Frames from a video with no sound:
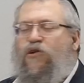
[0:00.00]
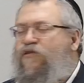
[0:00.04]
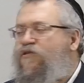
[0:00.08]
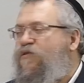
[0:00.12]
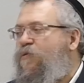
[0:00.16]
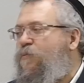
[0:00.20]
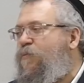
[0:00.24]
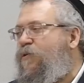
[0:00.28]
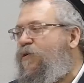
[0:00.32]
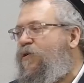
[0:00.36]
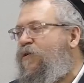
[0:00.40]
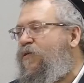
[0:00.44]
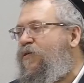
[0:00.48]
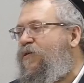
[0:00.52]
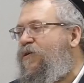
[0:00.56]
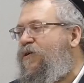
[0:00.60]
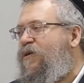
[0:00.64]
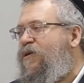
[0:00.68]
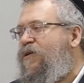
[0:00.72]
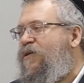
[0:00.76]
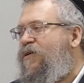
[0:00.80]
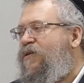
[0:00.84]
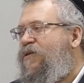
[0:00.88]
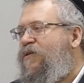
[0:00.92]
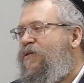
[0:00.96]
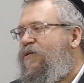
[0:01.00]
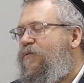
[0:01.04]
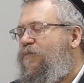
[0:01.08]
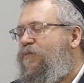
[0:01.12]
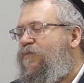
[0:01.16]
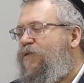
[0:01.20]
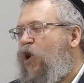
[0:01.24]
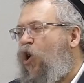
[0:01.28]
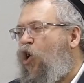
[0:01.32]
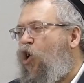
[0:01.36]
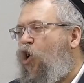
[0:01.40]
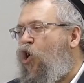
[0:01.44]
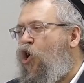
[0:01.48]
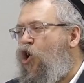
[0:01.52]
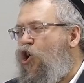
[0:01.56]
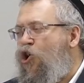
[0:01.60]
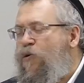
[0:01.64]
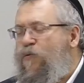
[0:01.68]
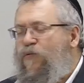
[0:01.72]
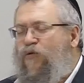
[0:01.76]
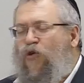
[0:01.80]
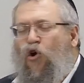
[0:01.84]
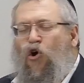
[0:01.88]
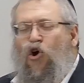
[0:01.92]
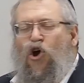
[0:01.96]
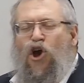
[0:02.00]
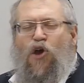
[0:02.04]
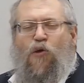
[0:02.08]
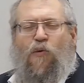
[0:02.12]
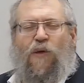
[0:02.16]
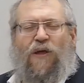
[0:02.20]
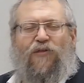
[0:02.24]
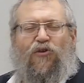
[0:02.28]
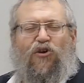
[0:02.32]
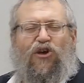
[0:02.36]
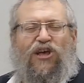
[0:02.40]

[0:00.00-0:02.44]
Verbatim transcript: further into creation, into Bria Tzir Nasir.